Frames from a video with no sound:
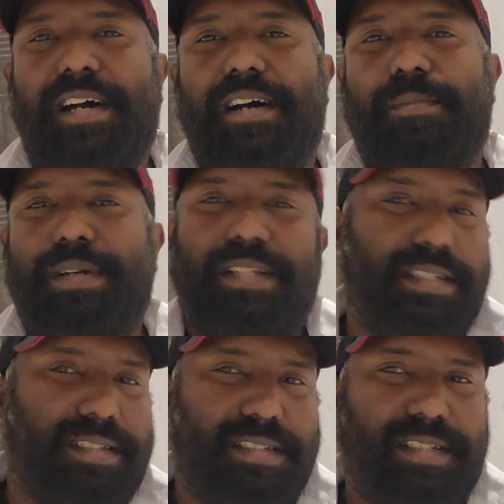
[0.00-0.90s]
But
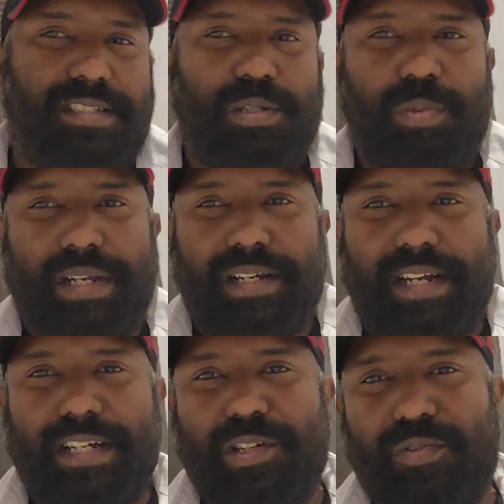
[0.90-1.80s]
this is just a quick
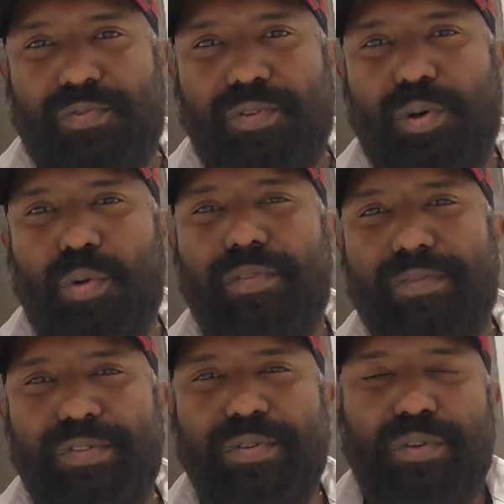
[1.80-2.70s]
kind of
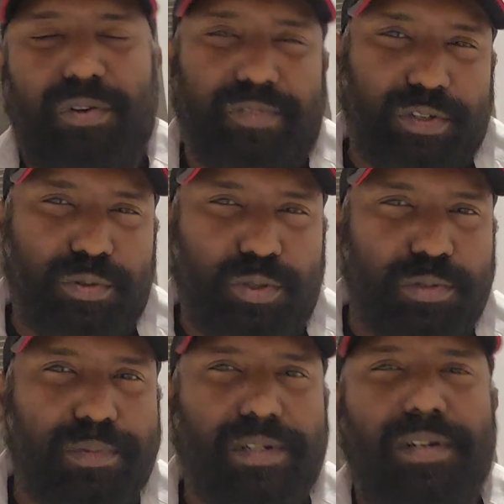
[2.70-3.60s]
overview of a
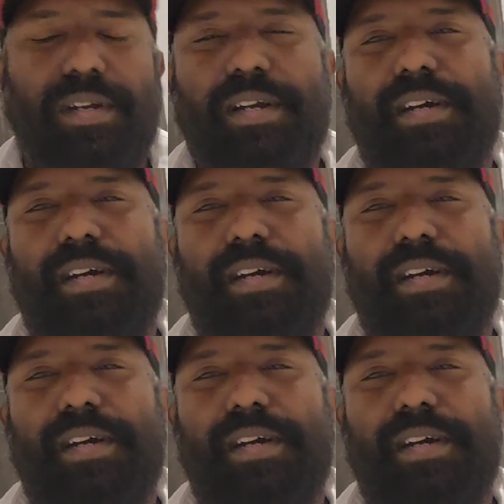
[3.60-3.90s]
YouTuber